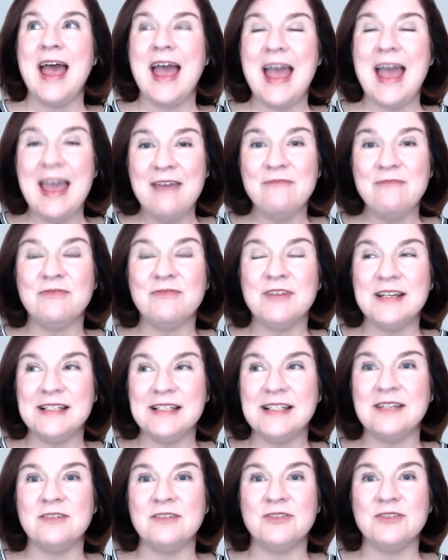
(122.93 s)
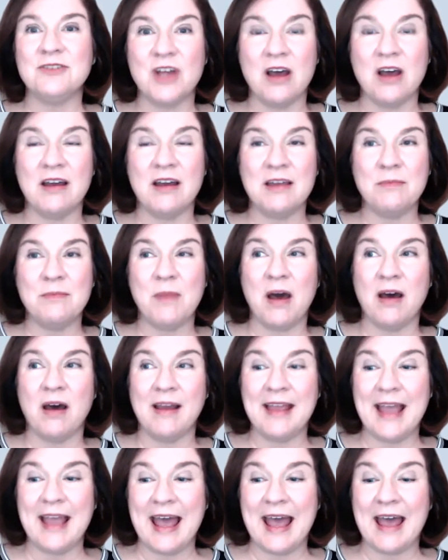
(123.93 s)
Every single time
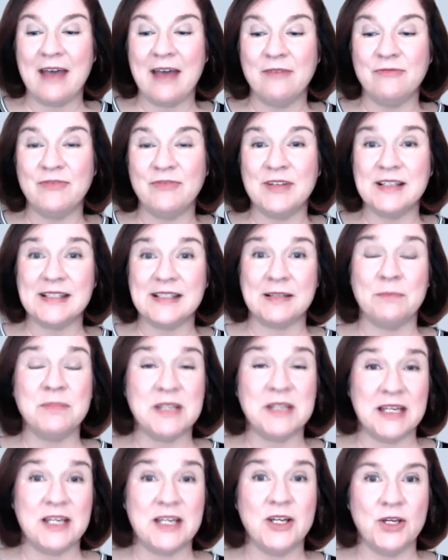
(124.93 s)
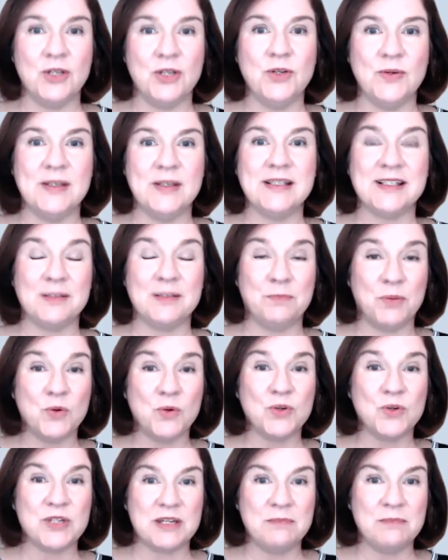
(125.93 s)
I have somebody who is
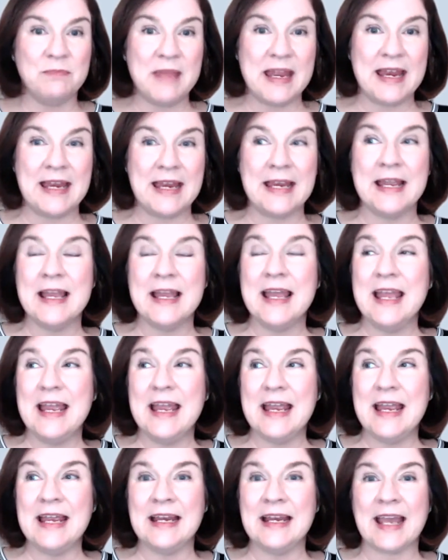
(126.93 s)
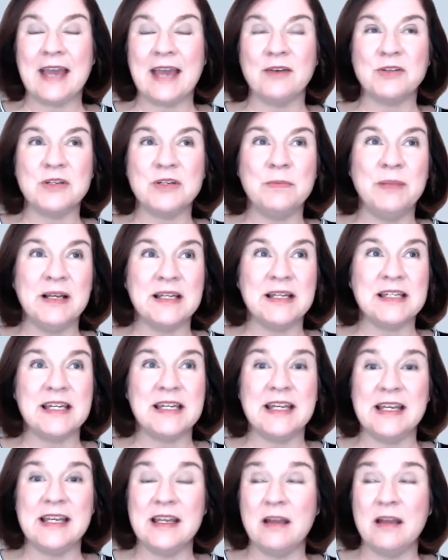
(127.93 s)
supporting me in
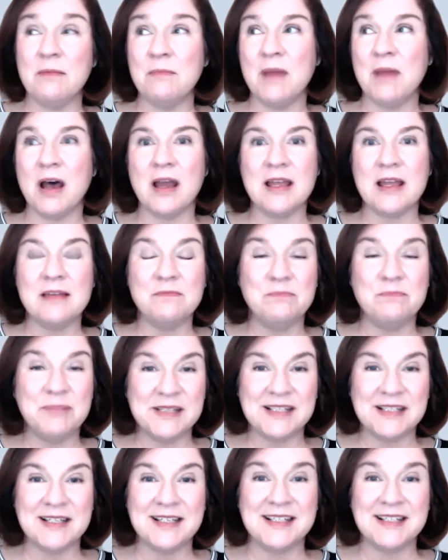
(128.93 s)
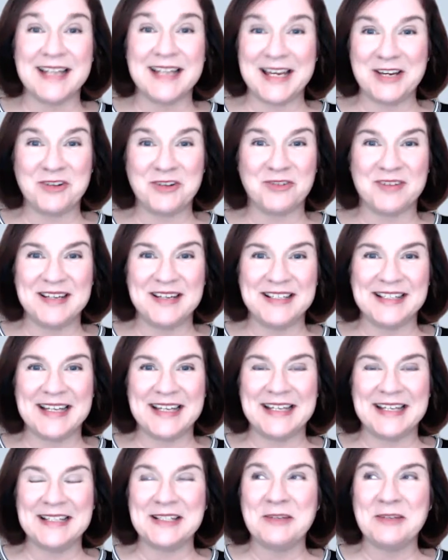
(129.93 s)
accountability, my business
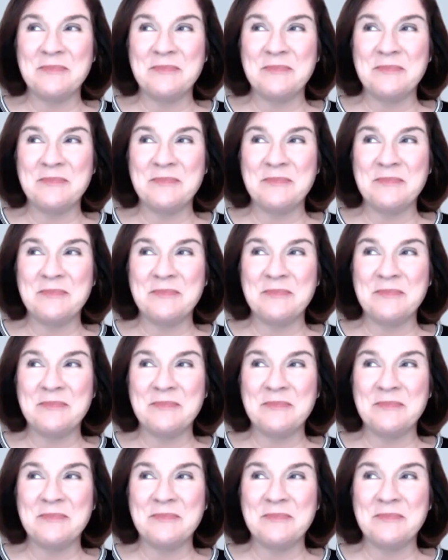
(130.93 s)
increases.